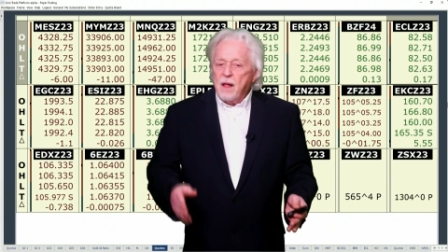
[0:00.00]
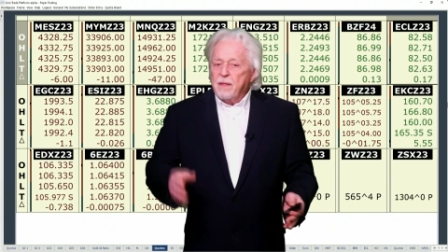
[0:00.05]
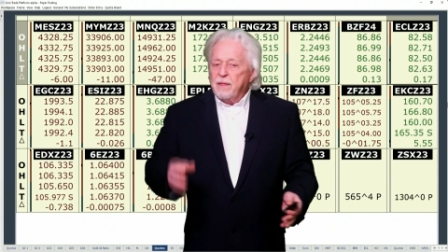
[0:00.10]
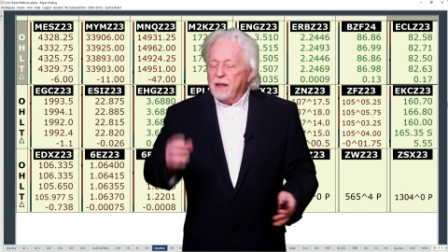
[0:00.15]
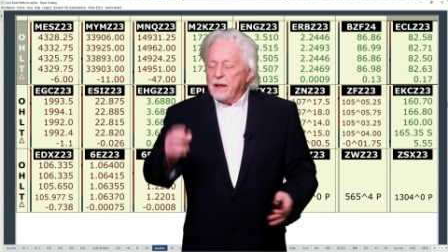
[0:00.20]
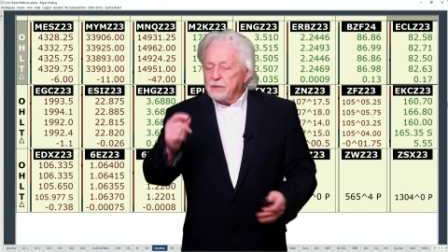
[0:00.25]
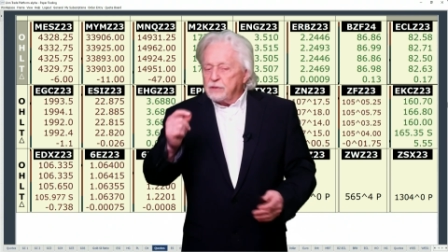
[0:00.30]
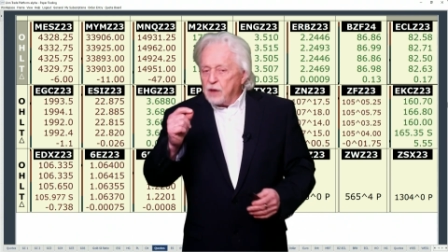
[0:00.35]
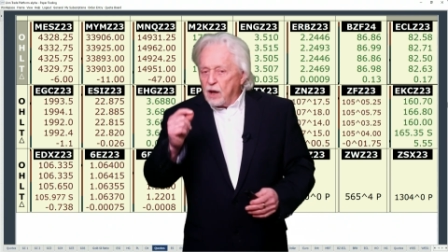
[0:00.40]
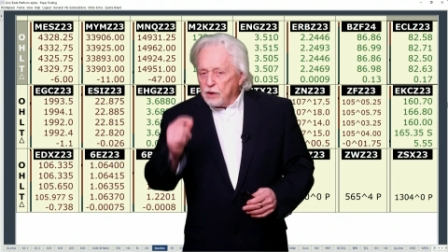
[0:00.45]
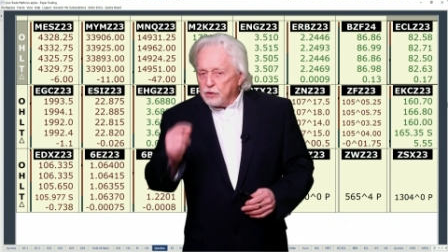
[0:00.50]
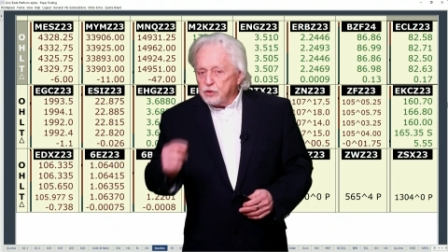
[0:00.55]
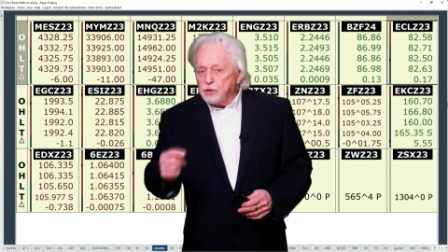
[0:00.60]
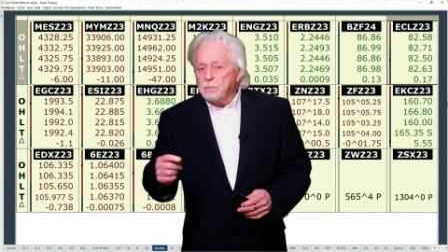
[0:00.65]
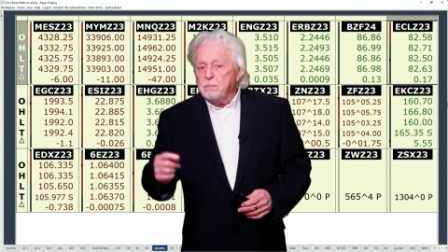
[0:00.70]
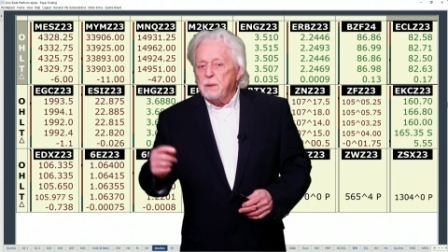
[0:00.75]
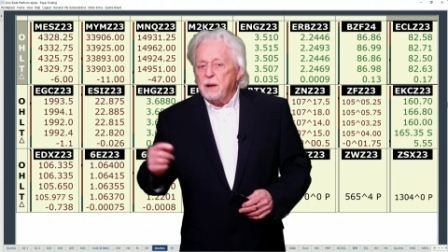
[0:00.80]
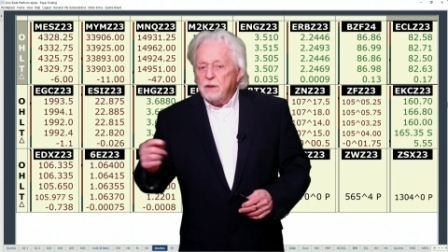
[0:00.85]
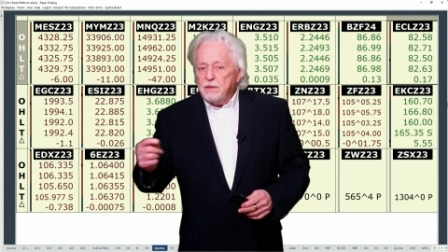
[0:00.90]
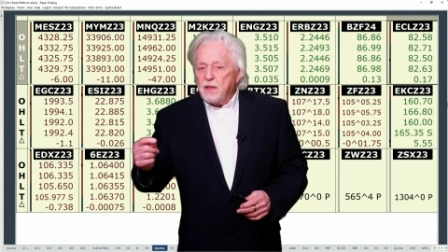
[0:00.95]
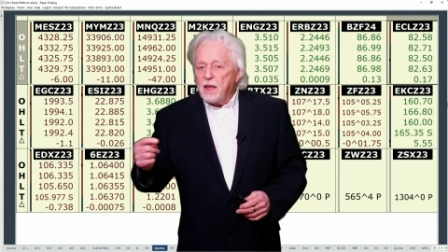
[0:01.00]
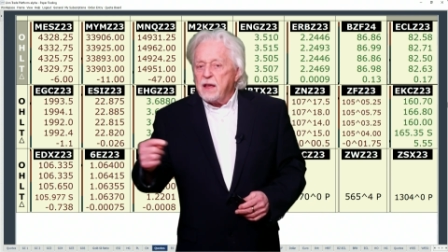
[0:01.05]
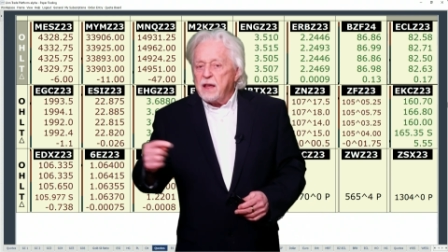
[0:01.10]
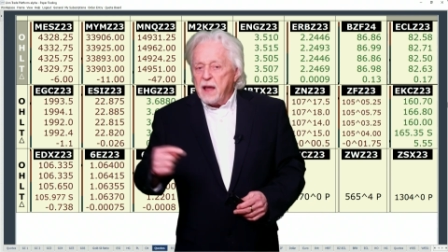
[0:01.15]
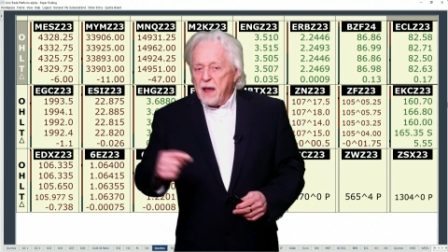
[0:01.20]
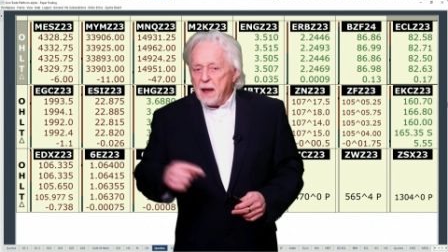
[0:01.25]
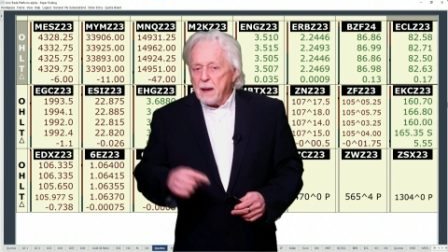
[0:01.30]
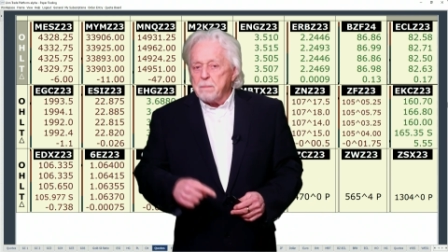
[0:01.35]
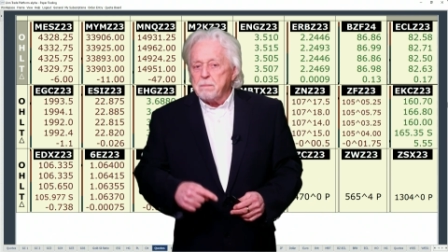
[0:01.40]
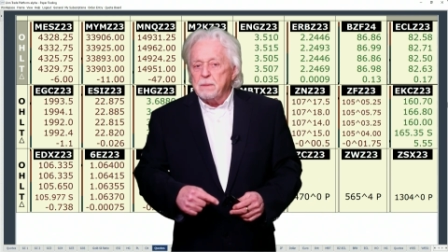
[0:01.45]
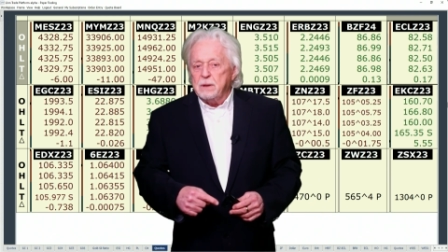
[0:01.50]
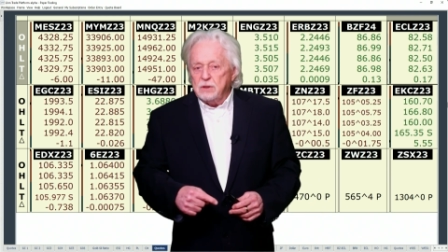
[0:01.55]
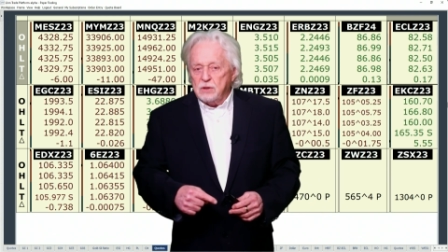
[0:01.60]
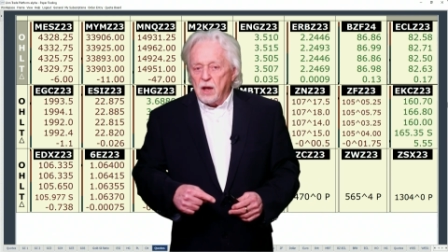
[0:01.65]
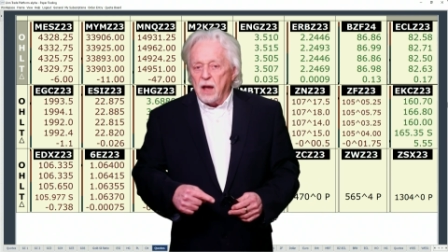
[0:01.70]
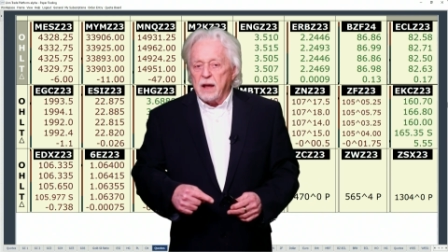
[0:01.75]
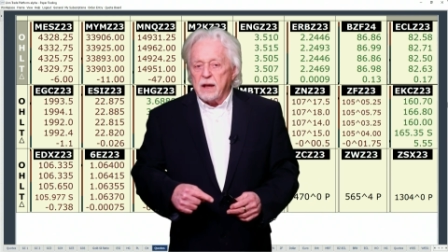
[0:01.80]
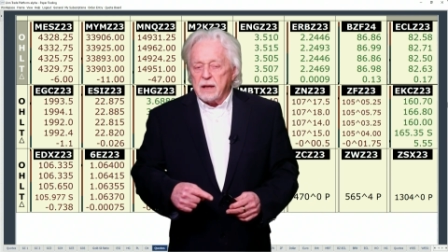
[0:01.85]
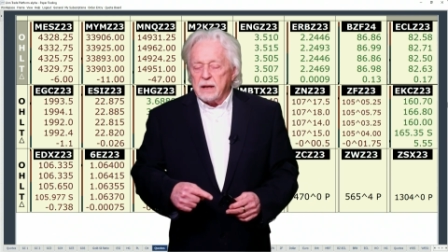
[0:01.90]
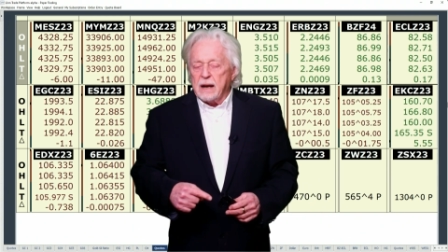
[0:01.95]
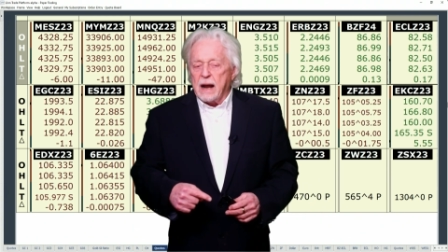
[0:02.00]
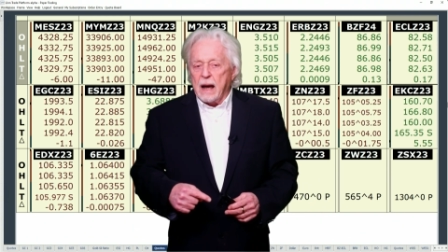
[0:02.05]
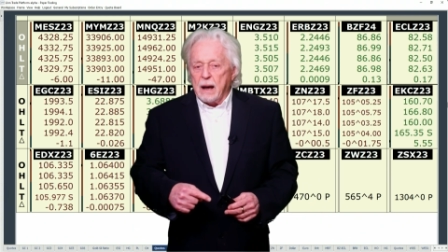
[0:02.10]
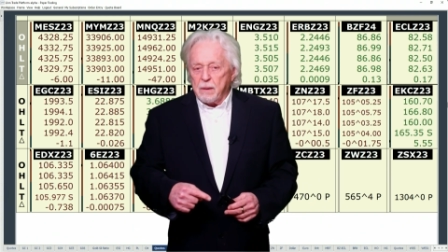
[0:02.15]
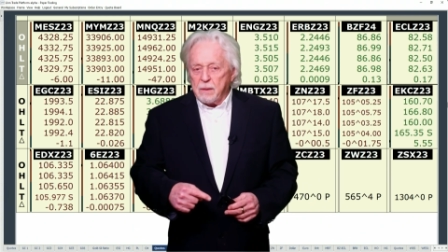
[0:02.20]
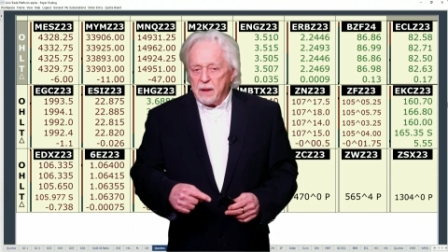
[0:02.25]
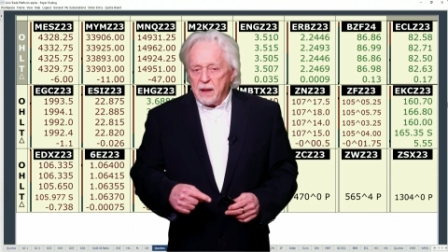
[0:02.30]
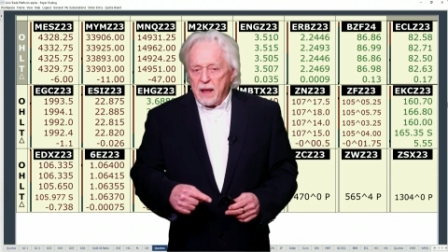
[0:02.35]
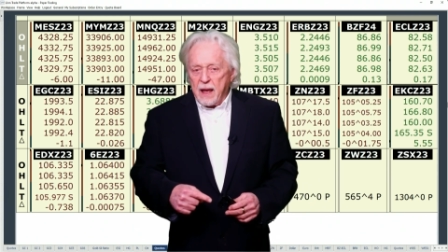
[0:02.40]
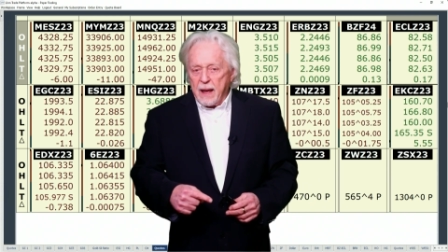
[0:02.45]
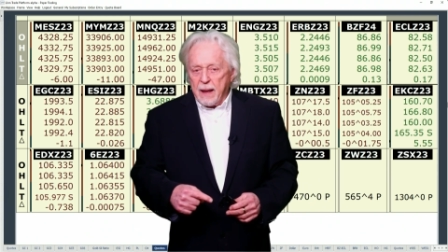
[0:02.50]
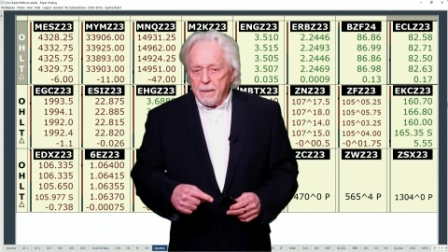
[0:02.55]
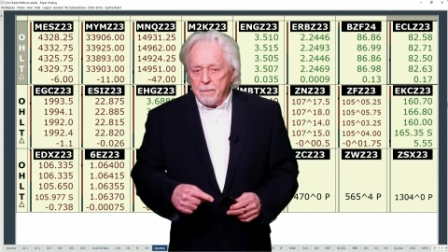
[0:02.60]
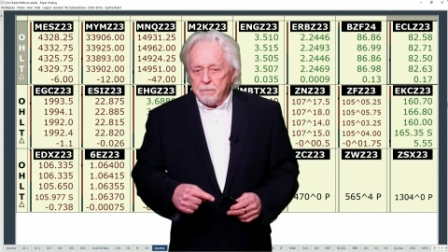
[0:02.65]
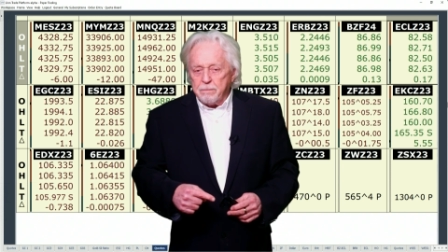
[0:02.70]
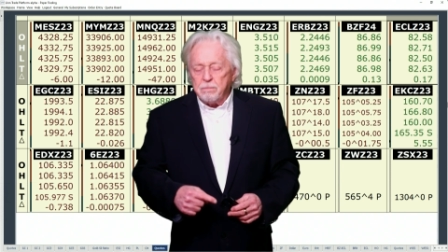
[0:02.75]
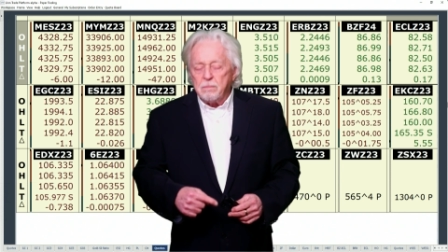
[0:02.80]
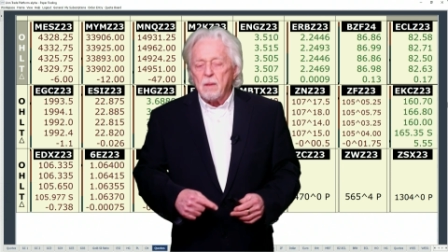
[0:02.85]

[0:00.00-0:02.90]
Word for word: That doesn't mean they can't be taken out again.